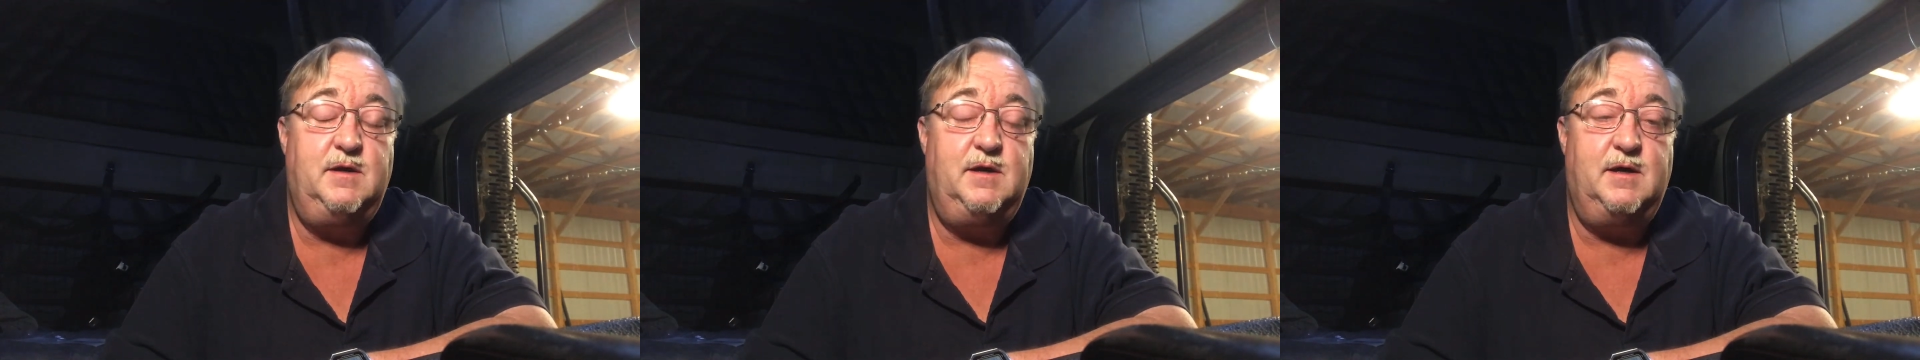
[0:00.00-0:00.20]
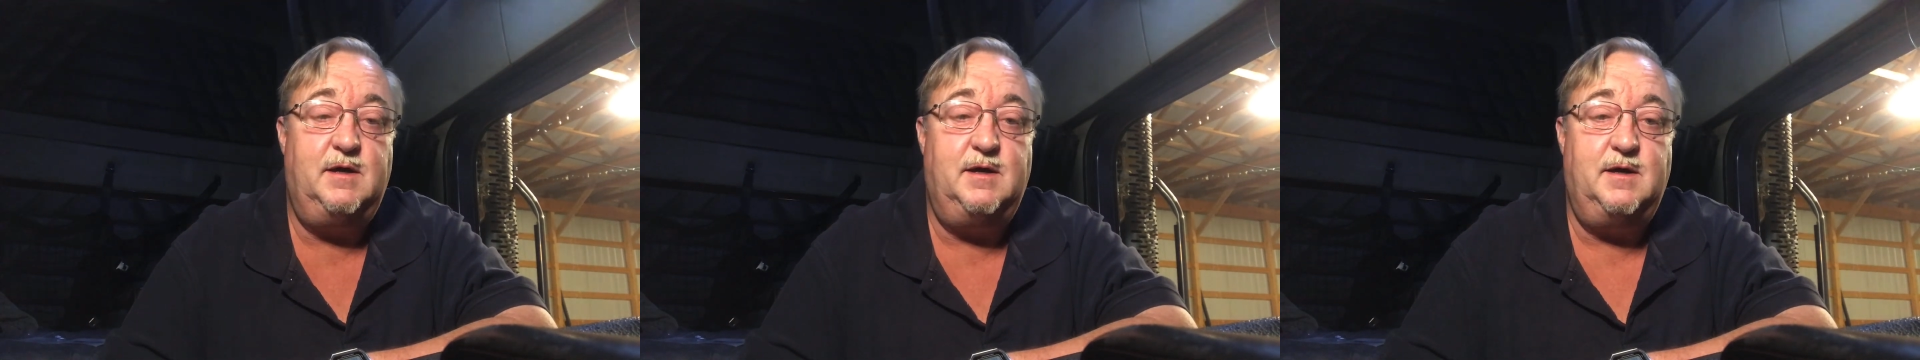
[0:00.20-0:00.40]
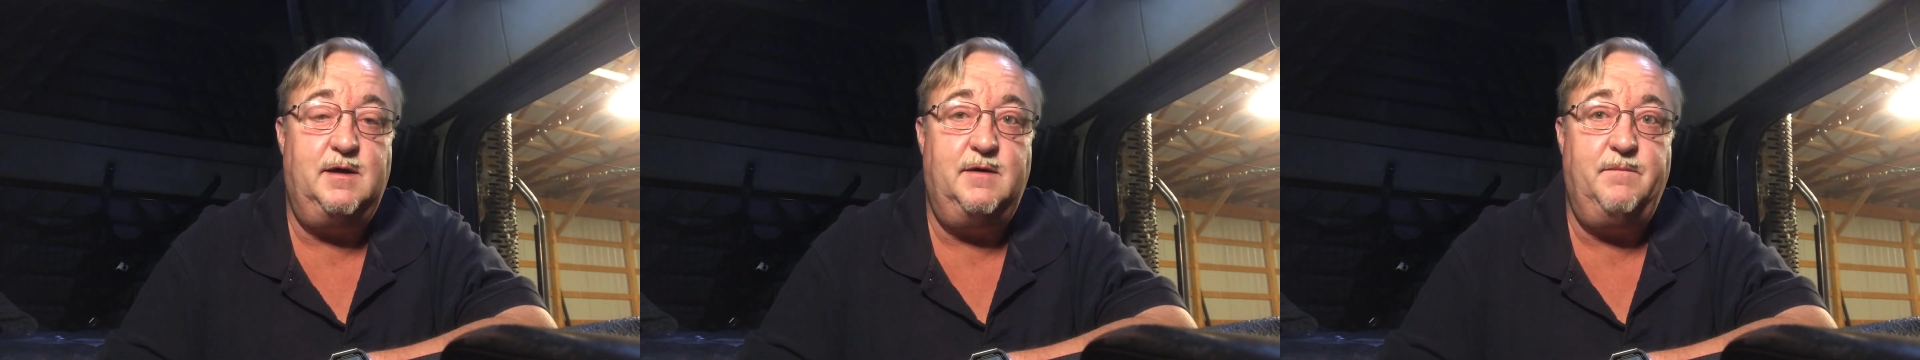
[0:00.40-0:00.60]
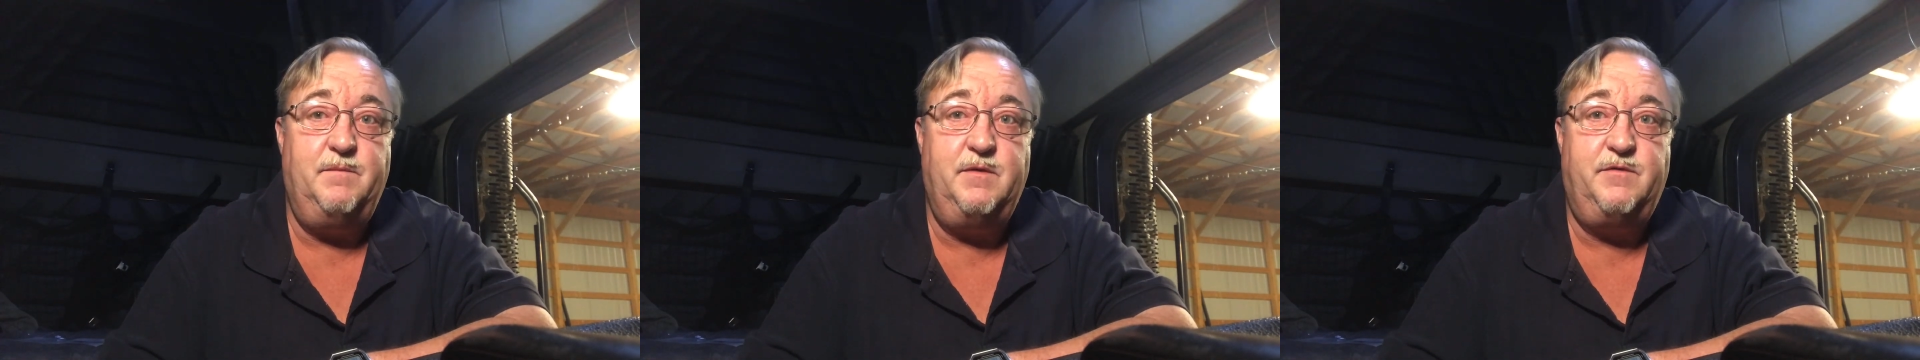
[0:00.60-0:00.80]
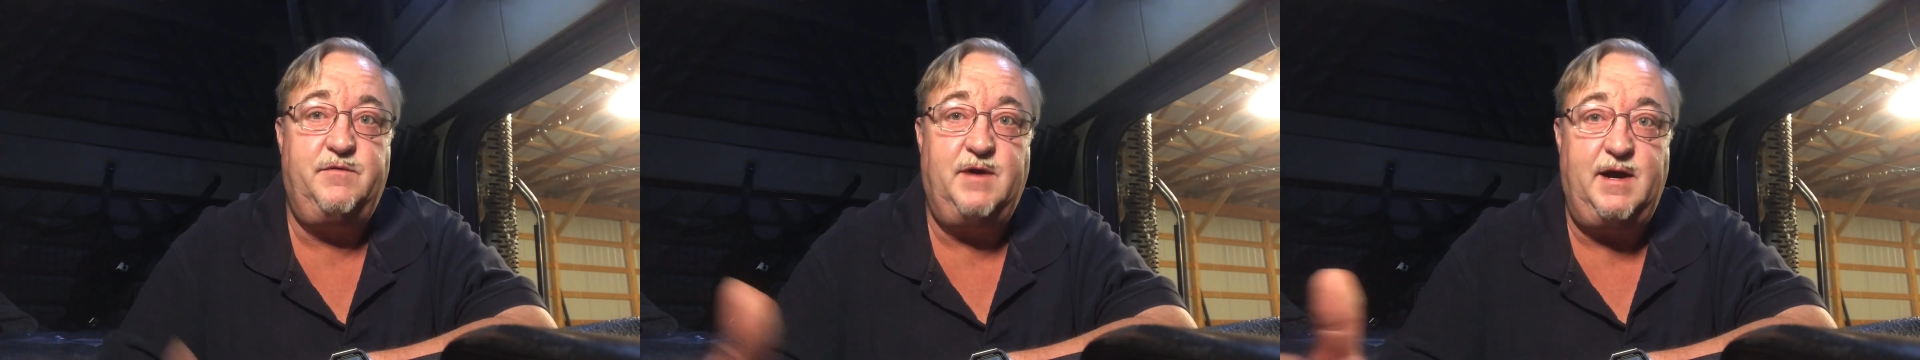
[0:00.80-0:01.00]
Uh,
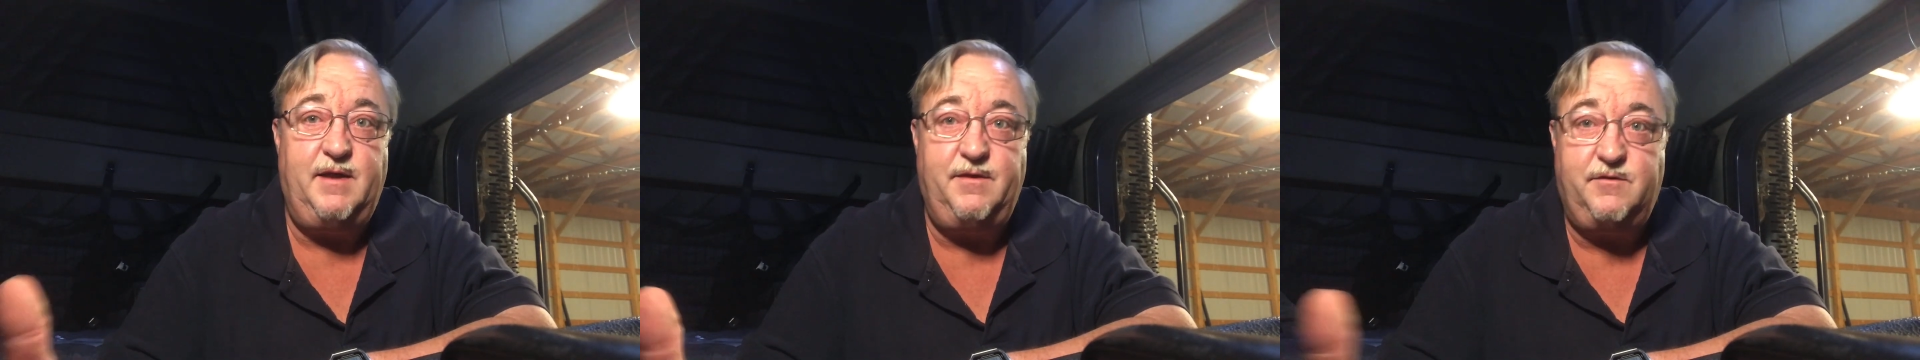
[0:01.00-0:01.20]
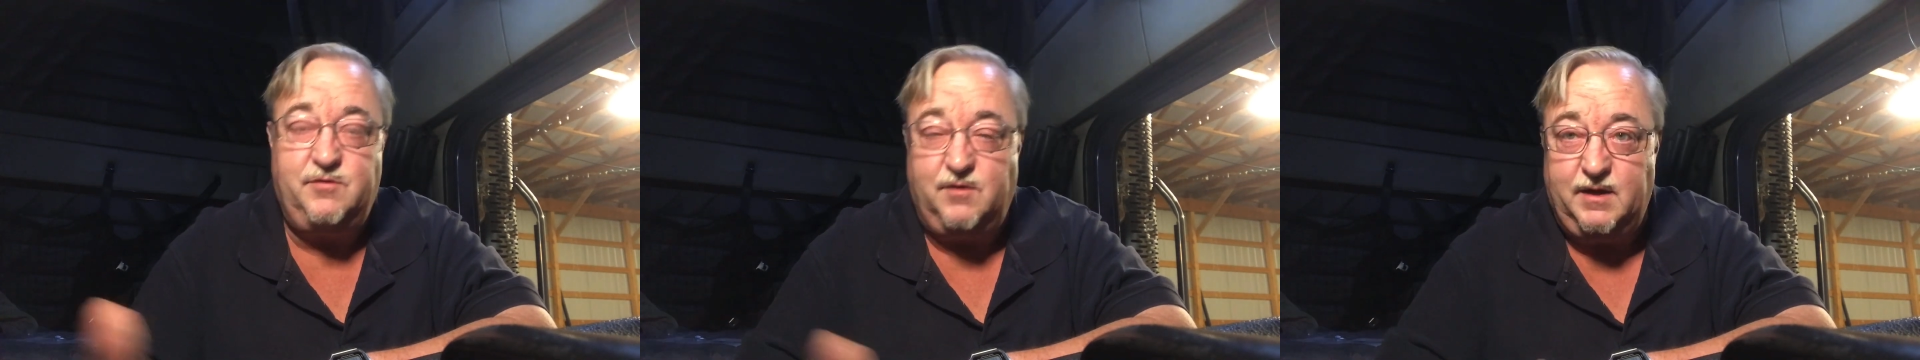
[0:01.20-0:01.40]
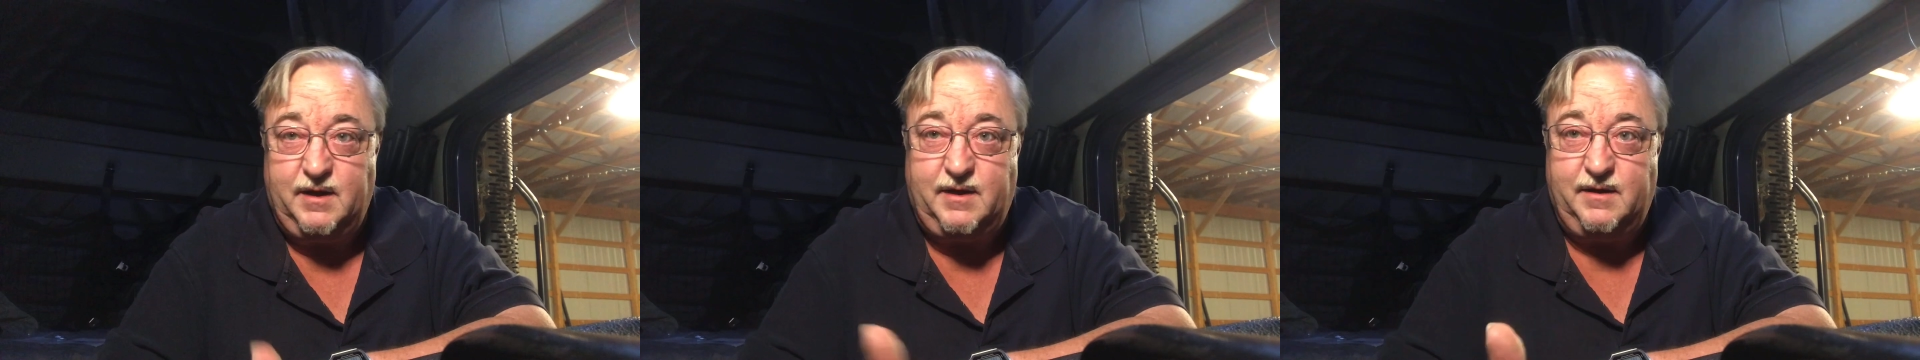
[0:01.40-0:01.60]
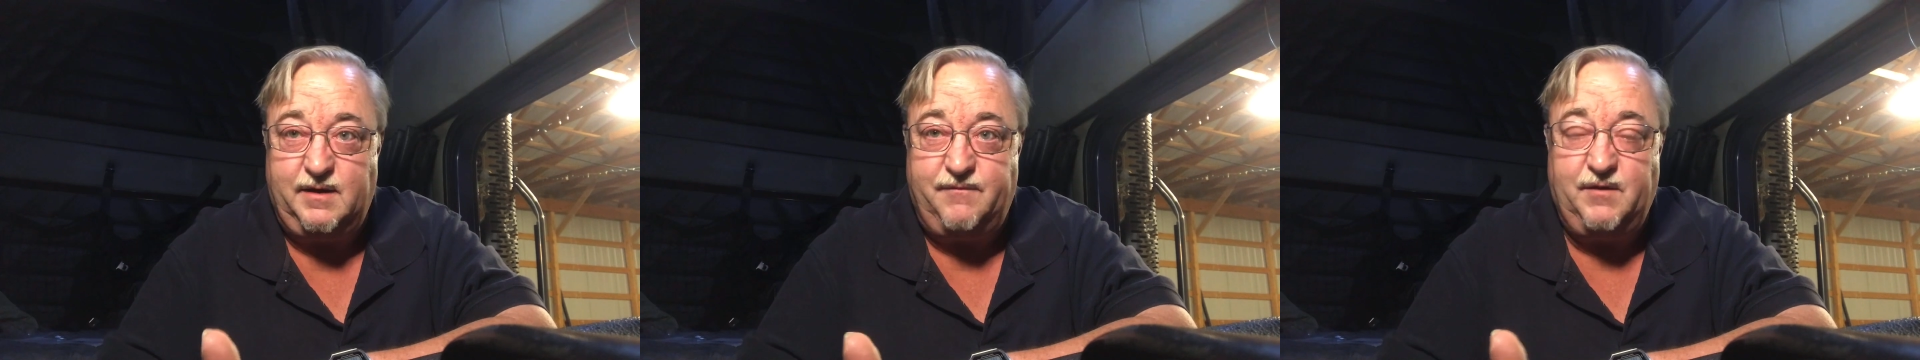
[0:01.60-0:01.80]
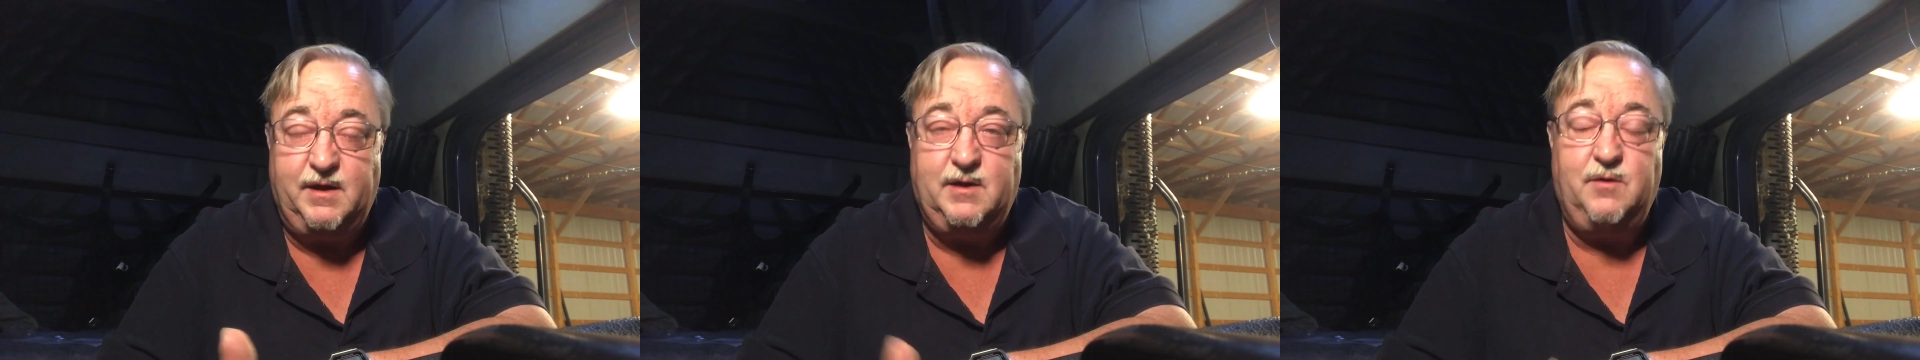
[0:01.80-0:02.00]
the side of the toilet could
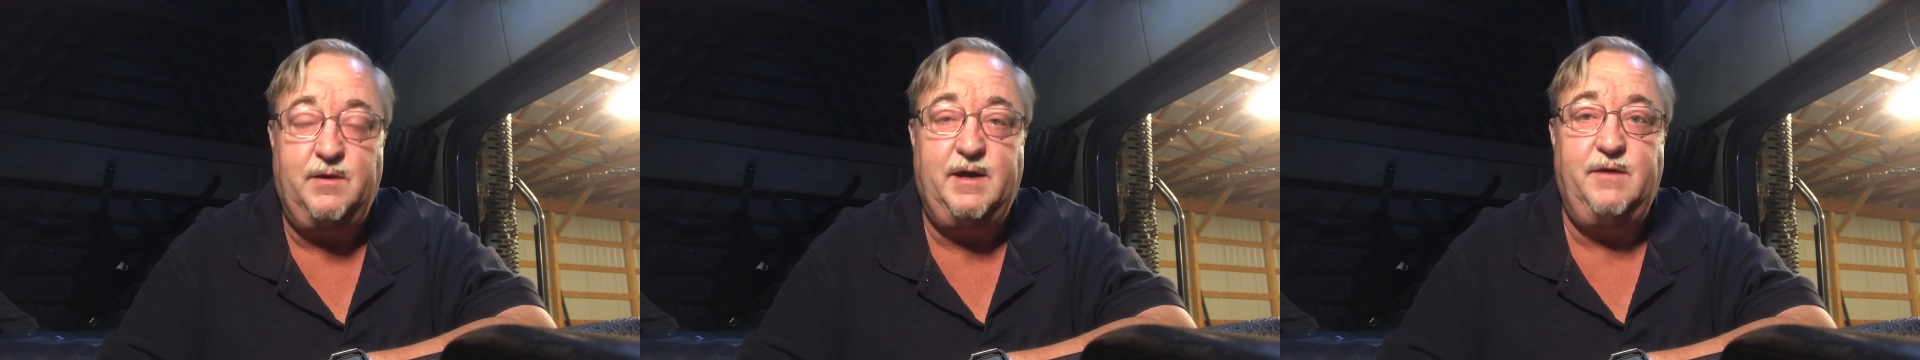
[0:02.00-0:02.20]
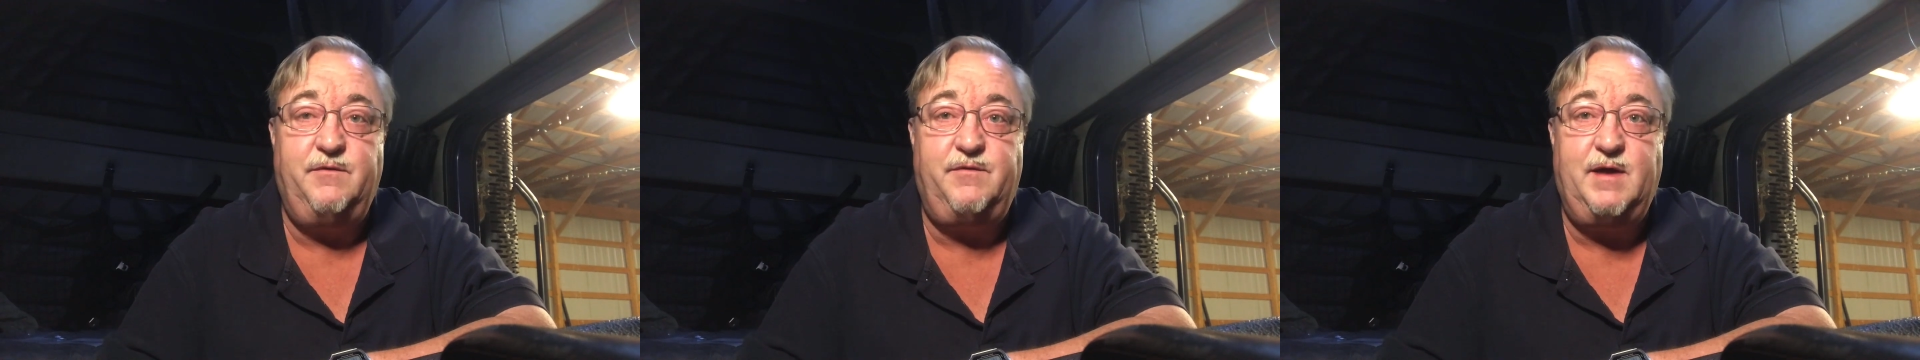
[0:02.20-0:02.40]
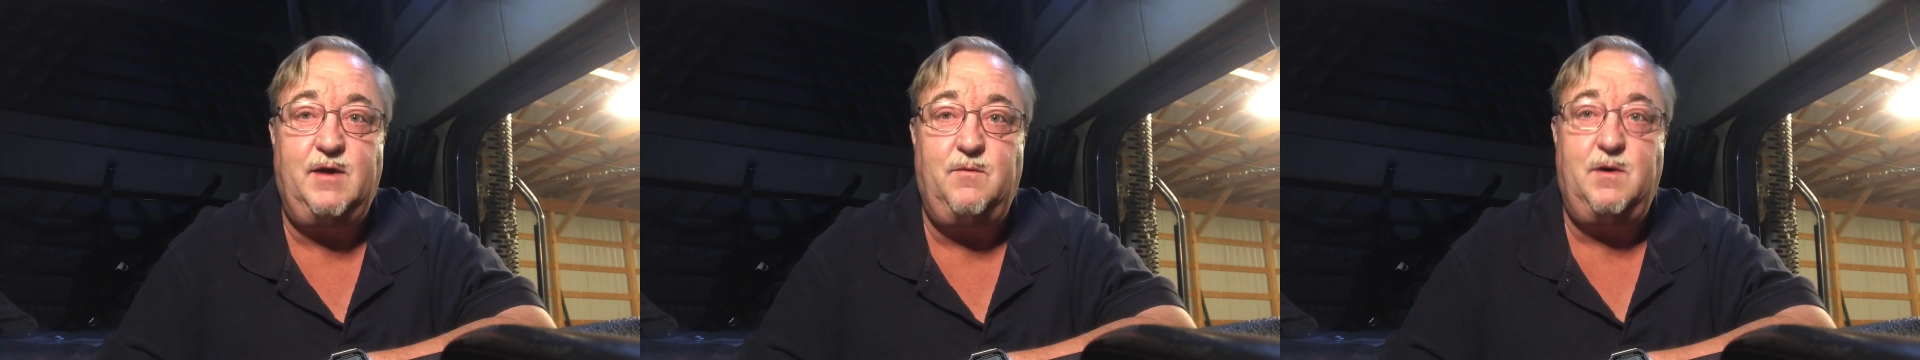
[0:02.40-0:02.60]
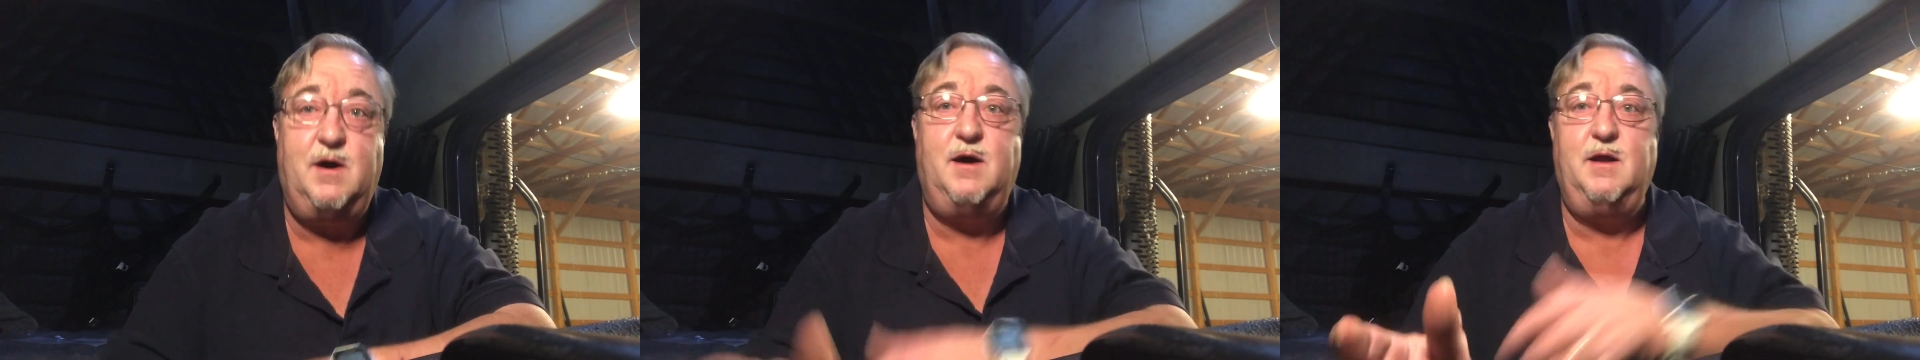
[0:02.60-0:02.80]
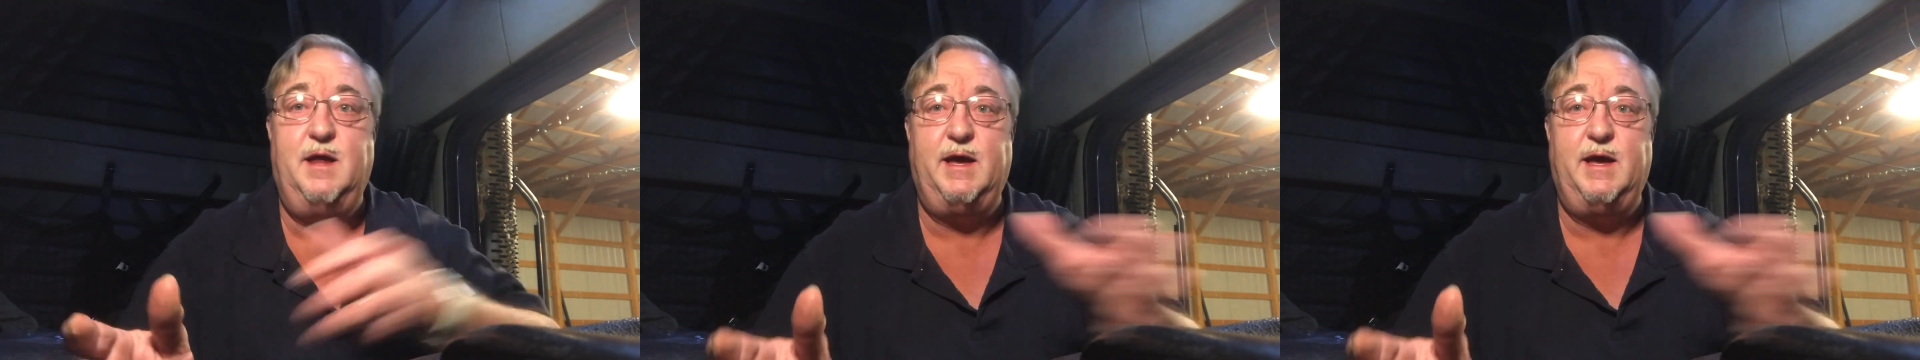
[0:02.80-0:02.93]
definitely go against that wall.